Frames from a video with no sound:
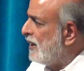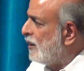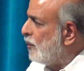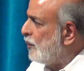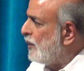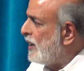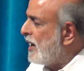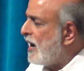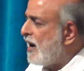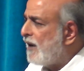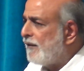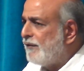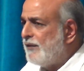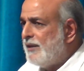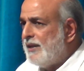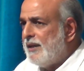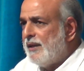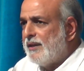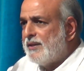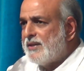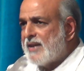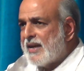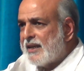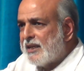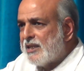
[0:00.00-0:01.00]
We have the
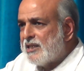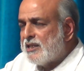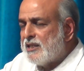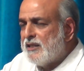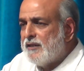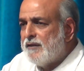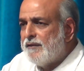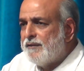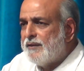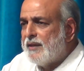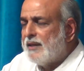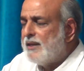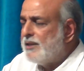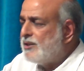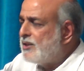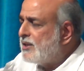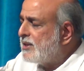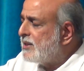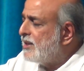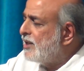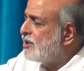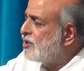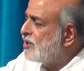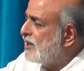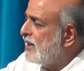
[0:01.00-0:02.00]
executive, the
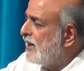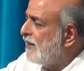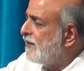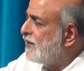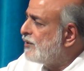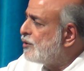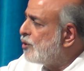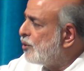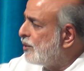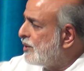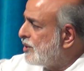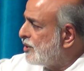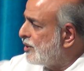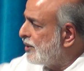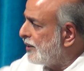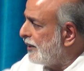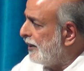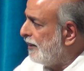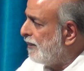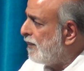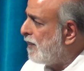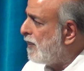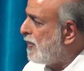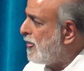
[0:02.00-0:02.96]
legislature, and the judiciary.